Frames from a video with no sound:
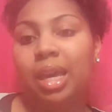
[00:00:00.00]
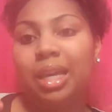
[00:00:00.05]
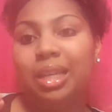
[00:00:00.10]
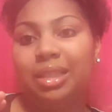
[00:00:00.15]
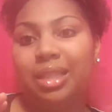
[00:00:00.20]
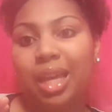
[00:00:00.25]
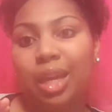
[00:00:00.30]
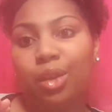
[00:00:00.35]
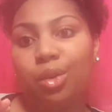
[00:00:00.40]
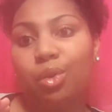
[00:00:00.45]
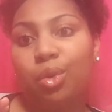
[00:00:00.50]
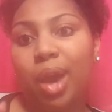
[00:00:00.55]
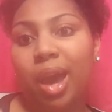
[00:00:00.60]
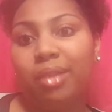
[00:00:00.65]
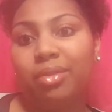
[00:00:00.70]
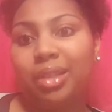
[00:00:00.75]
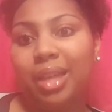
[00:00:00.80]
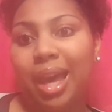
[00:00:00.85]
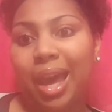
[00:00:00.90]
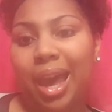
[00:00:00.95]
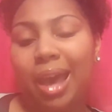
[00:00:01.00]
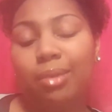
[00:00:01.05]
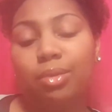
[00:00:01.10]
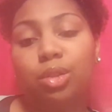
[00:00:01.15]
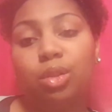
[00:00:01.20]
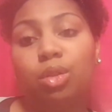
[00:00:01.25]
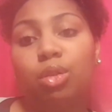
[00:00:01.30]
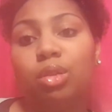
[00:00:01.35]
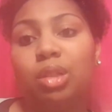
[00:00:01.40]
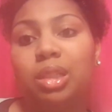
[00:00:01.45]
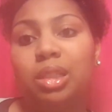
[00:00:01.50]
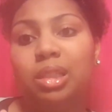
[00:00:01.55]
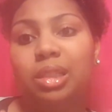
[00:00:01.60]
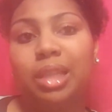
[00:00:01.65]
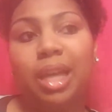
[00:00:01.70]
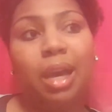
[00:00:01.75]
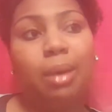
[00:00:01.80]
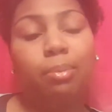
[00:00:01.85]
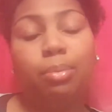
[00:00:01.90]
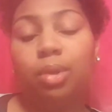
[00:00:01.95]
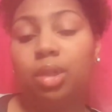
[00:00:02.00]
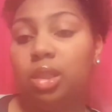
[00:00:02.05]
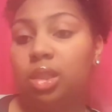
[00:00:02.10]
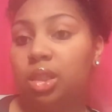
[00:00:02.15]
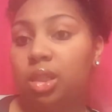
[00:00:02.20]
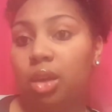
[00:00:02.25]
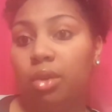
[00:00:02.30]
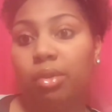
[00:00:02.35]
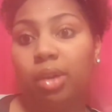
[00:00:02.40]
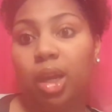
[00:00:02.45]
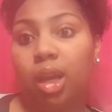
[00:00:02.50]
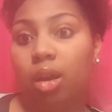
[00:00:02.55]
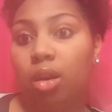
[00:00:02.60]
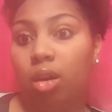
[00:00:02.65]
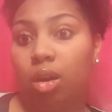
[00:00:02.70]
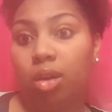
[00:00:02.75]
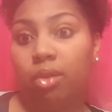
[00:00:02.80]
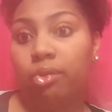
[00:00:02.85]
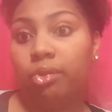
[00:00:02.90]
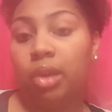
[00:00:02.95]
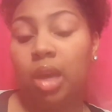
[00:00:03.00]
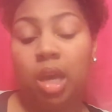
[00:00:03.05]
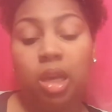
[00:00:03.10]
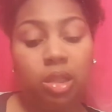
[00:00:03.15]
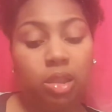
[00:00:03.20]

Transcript: is that you have to absolutely stop putting self care off.